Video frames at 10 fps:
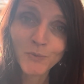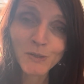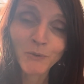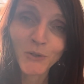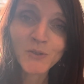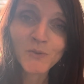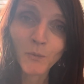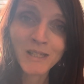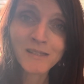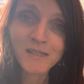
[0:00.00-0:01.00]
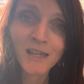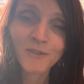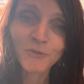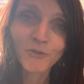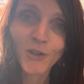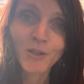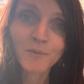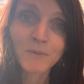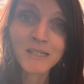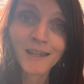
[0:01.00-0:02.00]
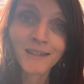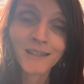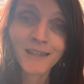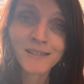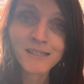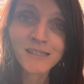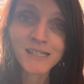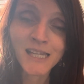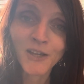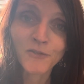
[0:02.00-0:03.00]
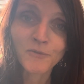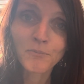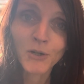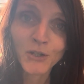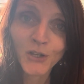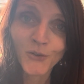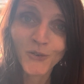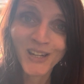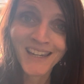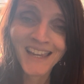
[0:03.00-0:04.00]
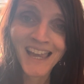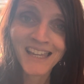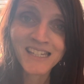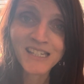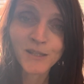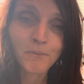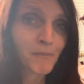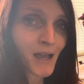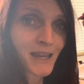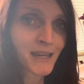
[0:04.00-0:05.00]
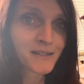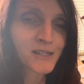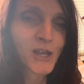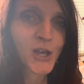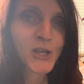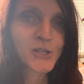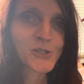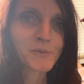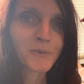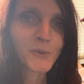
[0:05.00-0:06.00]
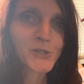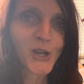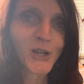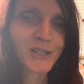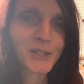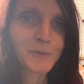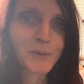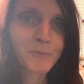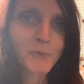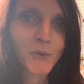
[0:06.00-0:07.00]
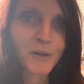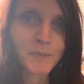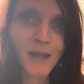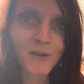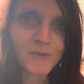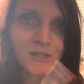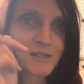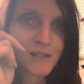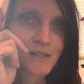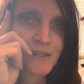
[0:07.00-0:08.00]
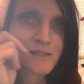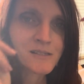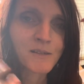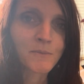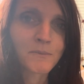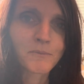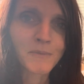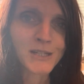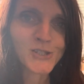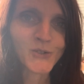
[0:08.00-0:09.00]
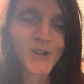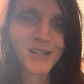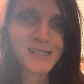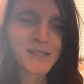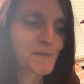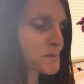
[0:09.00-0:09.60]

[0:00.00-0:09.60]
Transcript: Tomorrow's Wednesday. If you're following me daily, that's the day of Mercury and the mind. So maybe we'll talk a little bit more about some mental concepts.